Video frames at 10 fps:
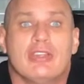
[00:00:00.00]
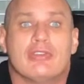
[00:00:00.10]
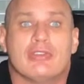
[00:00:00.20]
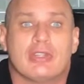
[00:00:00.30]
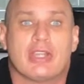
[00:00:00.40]

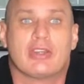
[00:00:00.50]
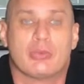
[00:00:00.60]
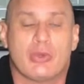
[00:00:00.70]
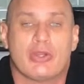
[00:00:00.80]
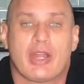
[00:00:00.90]
to get the
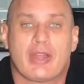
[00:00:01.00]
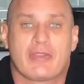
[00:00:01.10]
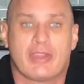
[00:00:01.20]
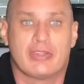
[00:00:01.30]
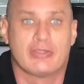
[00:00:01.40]
word out
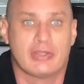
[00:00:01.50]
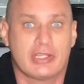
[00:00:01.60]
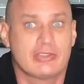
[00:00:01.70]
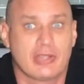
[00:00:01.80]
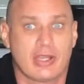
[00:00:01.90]
there, to
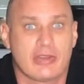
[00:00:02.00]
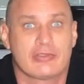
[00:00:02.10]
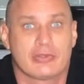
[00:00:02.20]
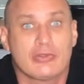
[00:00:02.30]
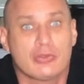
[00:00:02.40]
link to other
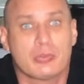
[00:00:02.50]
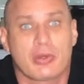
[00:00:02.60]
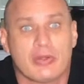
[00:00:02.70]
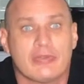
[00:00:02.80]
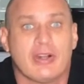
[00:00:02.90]
social
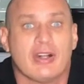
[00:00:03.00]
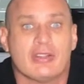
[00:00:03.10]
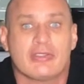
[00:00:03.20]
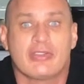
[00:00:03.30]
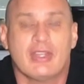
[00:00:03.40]

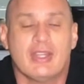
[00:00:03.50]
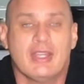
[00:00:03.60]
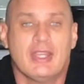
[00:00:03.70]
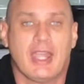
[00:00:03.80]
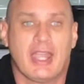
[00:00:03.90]
profiles.
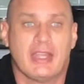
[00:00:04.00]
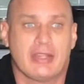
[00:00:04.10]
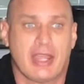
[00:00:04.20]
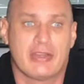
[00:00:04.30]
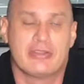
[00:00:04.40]

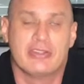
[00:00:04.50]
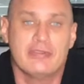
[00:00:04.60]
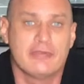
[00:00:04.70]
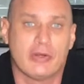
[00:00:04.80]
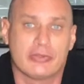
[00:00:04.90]
And at a
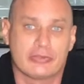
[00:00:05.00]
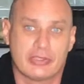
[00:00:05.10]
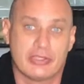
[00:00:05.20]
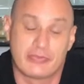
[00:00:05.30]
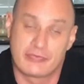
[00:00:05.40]
default,
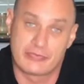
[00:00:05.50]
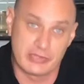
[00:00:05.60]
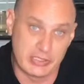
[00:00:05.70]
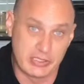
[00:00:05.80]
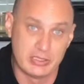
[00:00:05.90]
it's
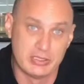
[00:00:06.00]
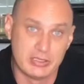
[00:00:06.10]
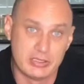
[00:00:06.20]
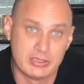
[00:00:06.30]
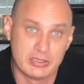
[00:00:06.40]
free
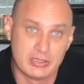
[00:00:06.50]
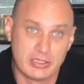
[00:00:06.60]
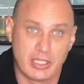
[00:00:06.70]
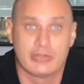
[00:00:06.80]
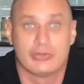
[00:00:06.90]

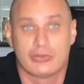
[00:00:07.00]
and you